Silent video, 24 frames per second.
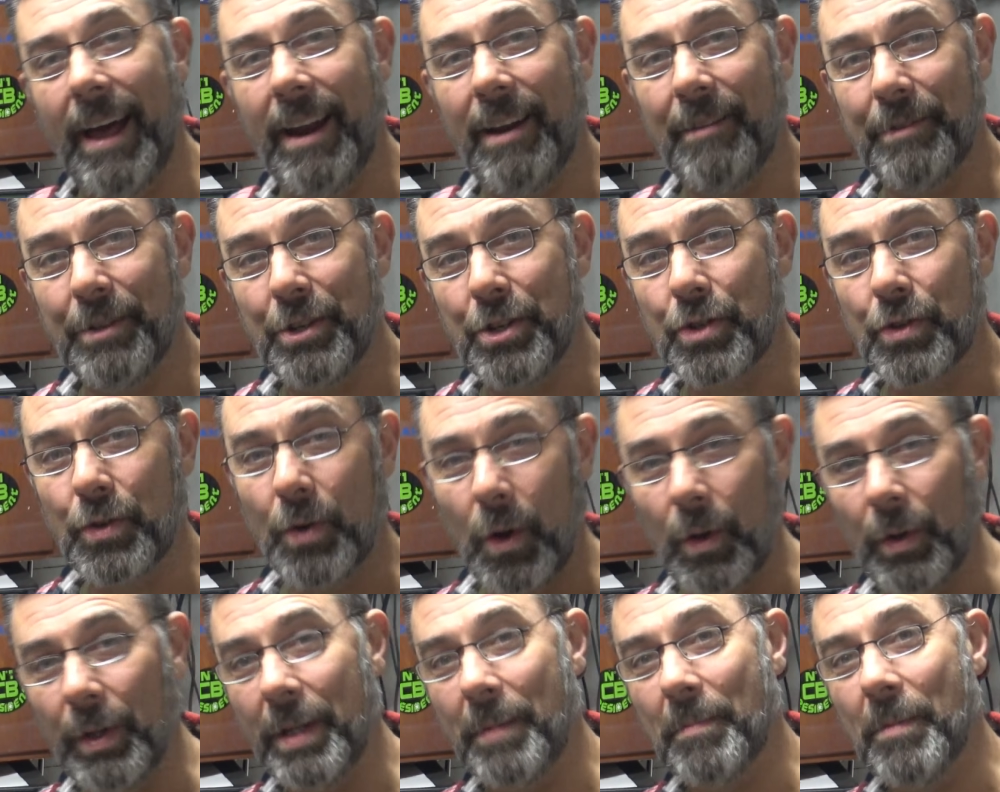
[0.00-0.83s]
out of a
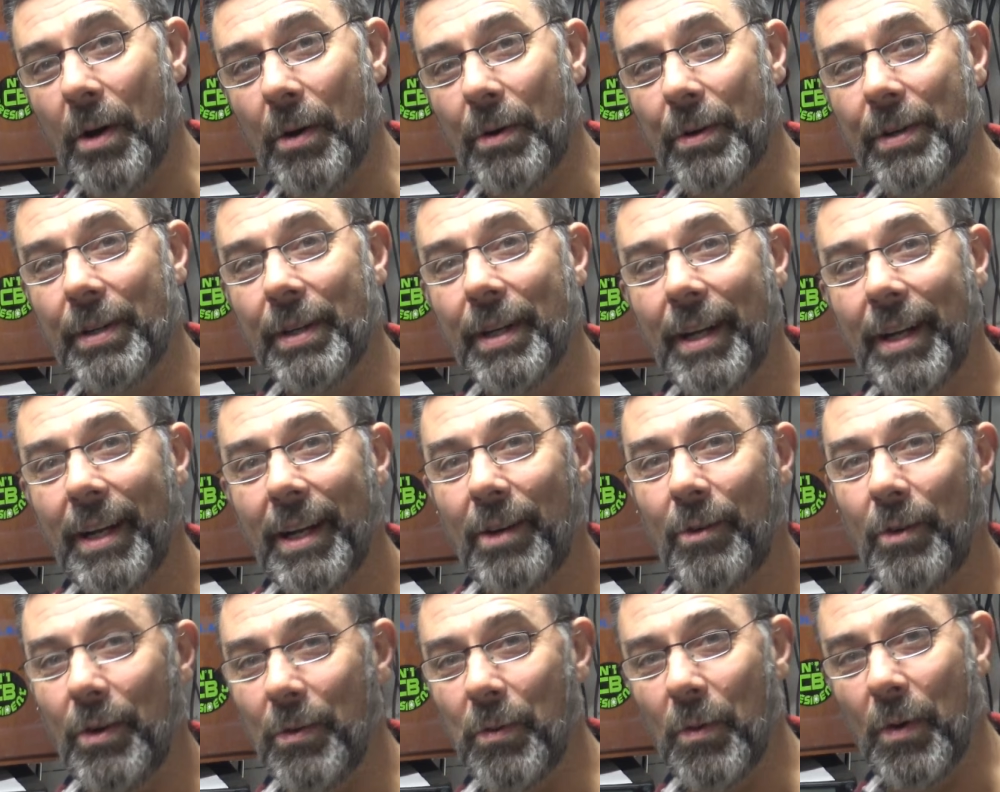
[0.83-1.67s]
trolling motor
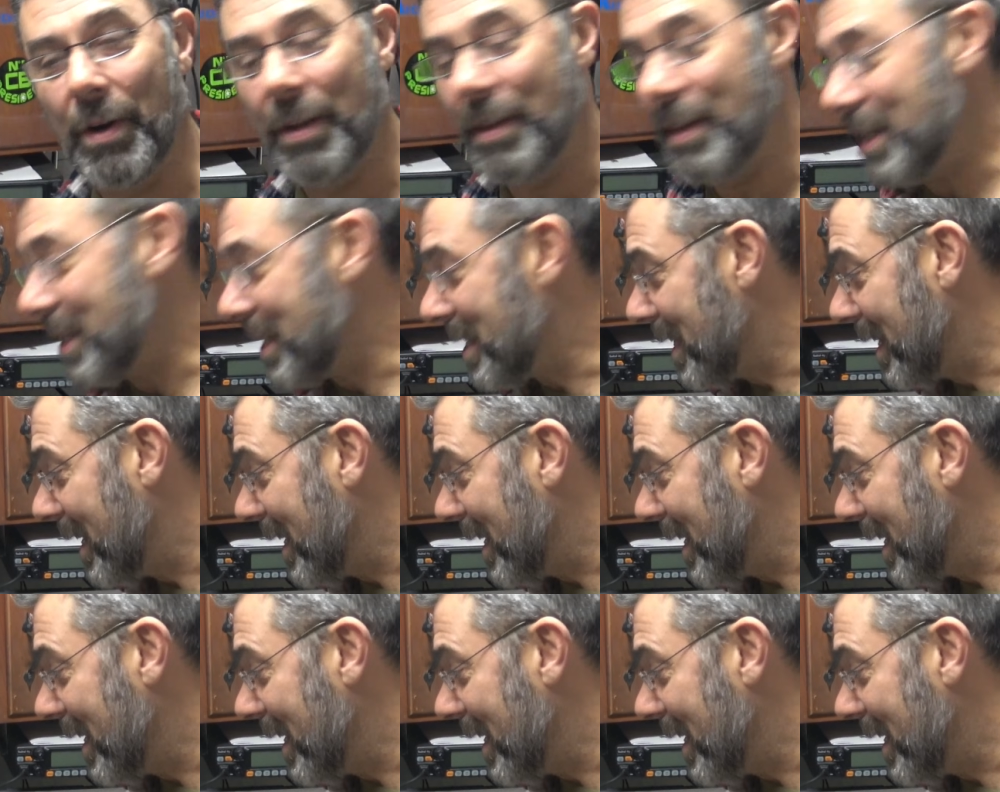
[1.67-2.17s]
with one of these